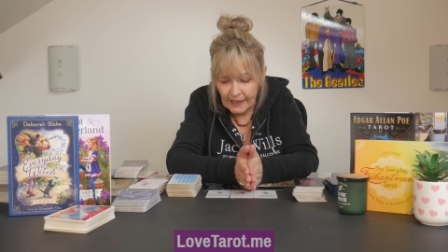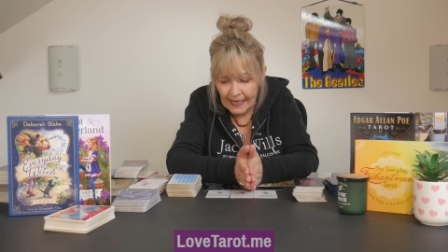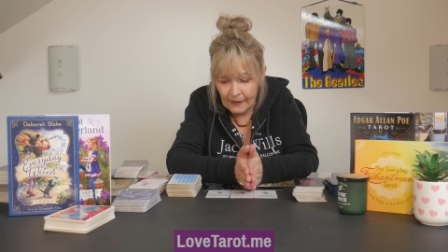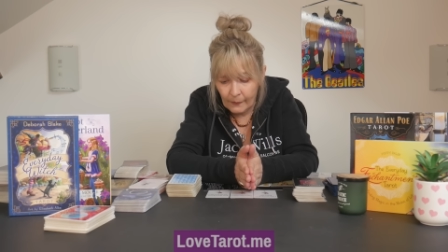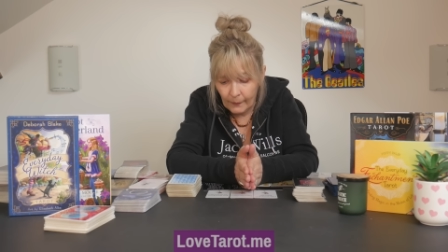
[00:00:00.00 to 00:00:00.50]

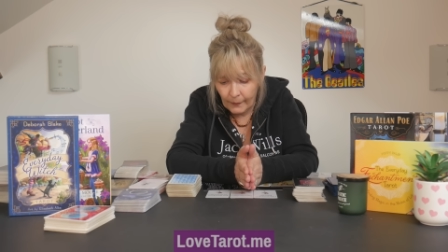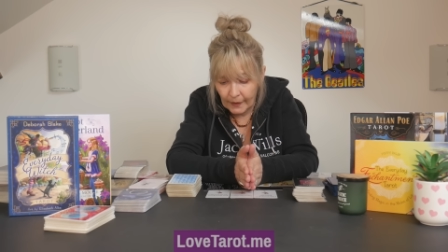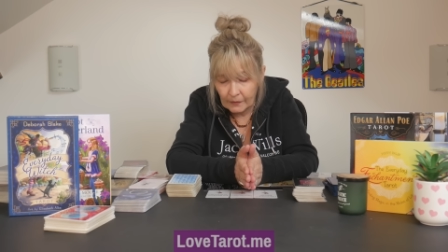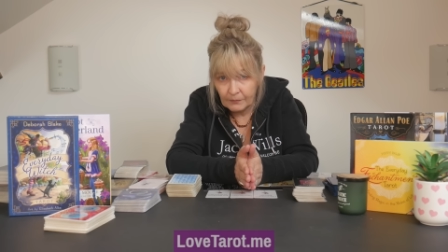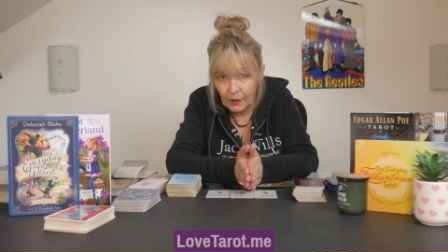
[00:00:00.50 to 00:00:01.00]
help,
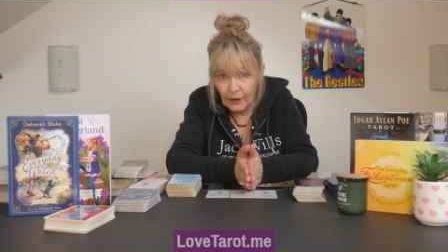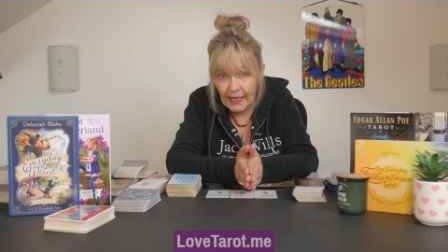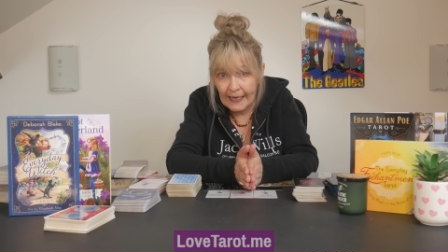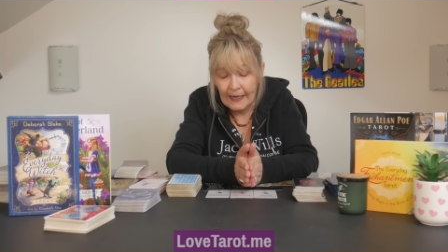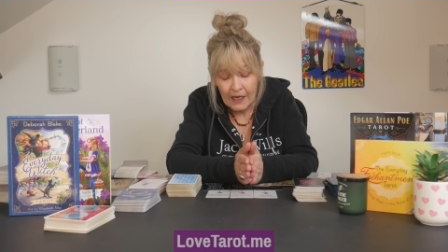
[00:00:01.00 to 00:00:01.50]

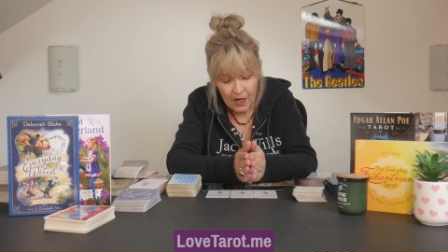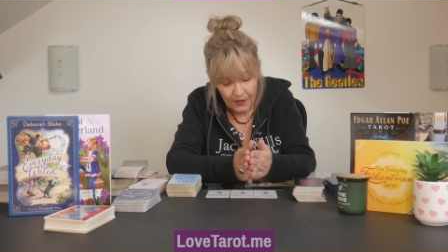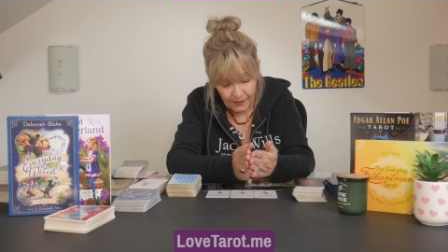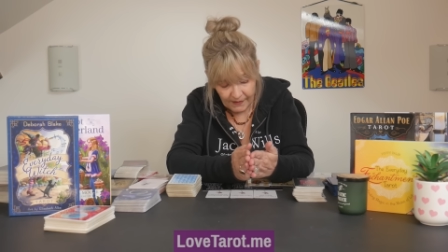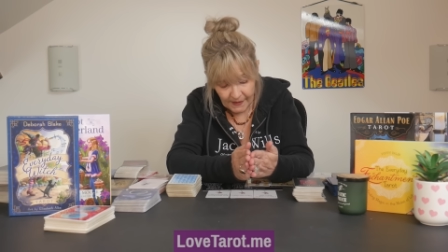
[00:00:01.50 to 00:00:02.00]
okay?
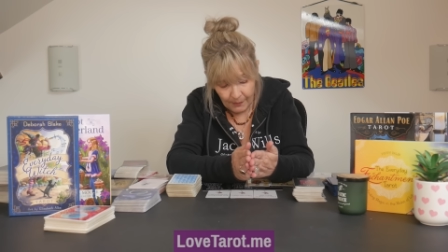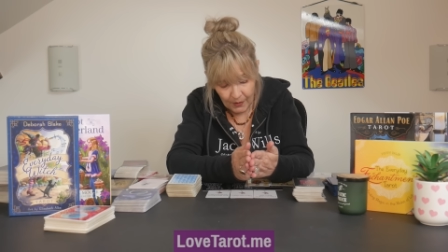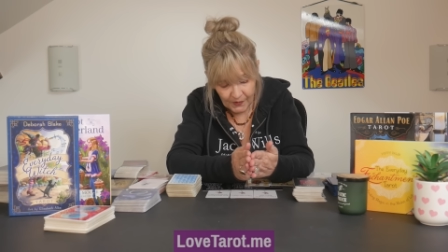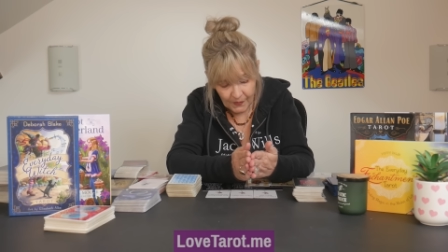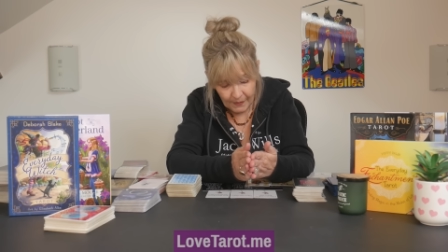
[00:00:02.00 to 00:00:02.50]
There is a
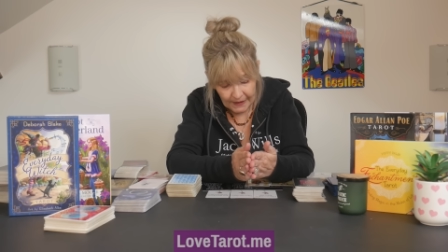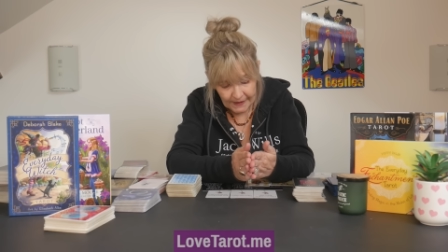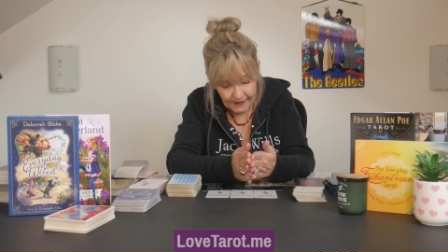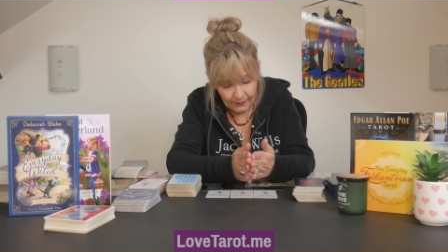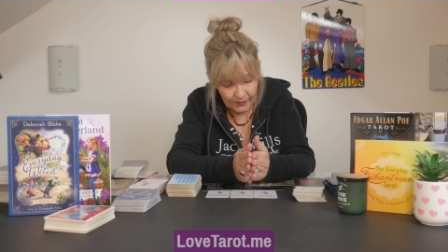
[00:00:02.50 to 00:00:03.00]

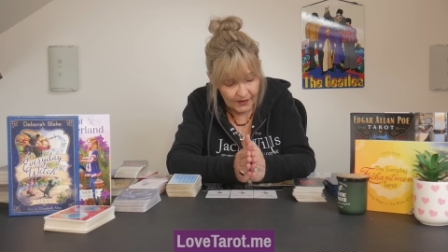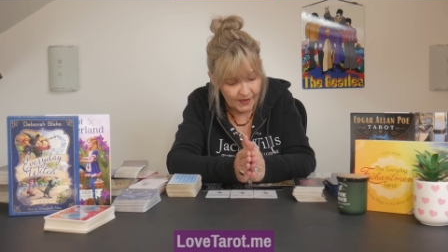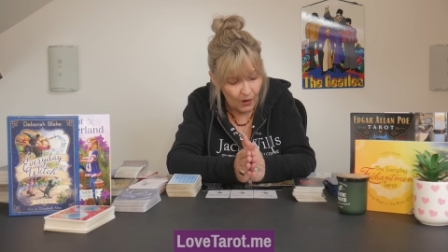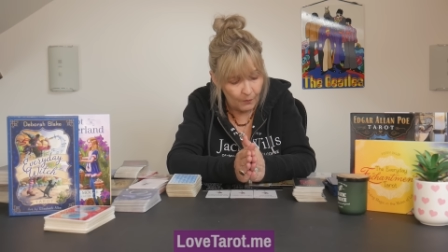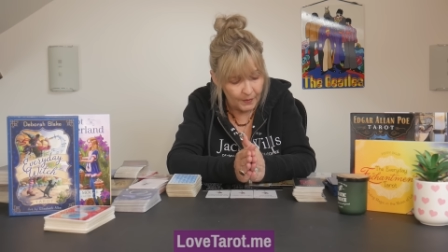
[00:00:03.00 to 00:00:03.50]
possibility with this
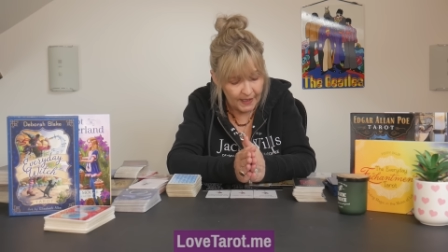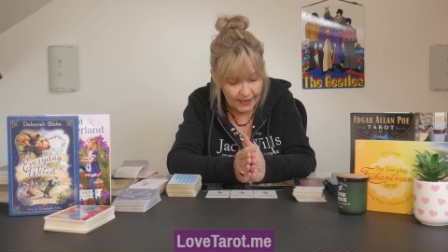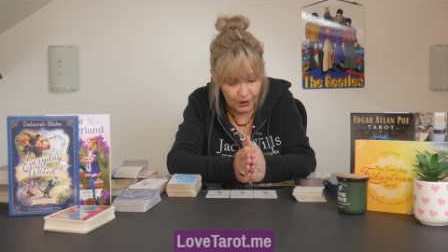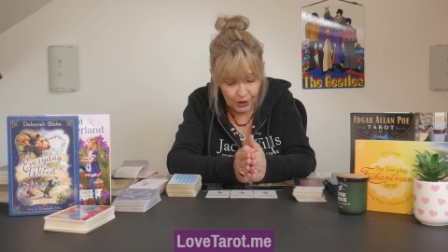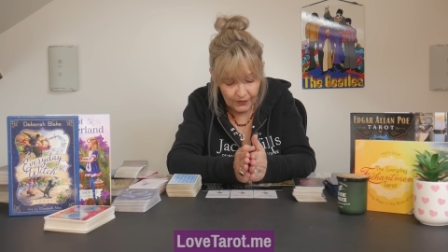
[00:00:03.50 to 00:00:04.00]

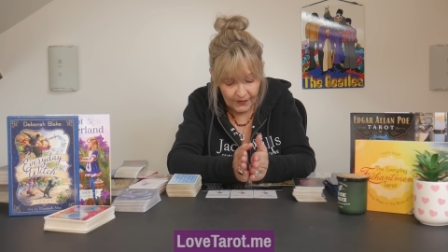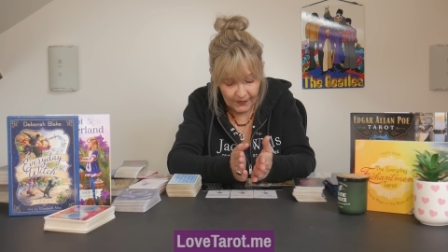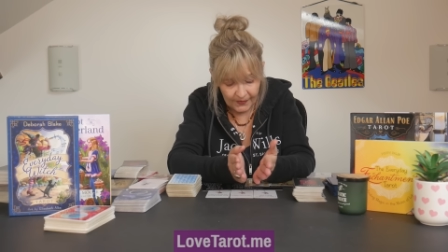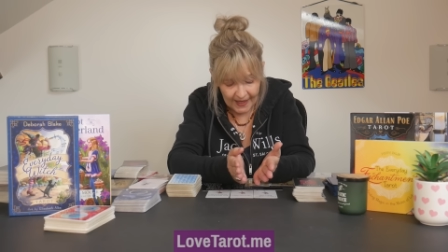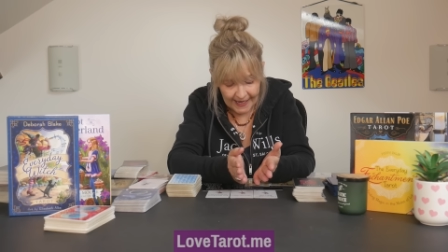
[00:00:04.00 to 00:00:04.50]
combination
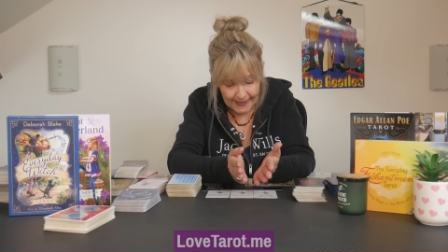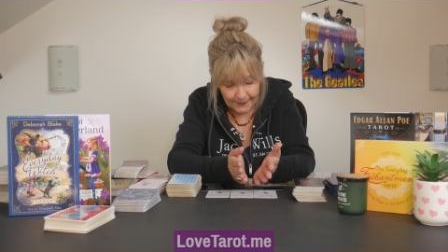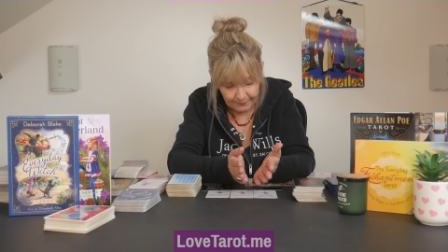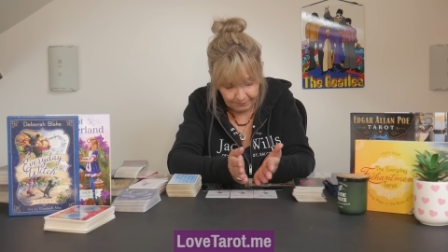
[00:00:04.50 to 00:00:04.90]
that they,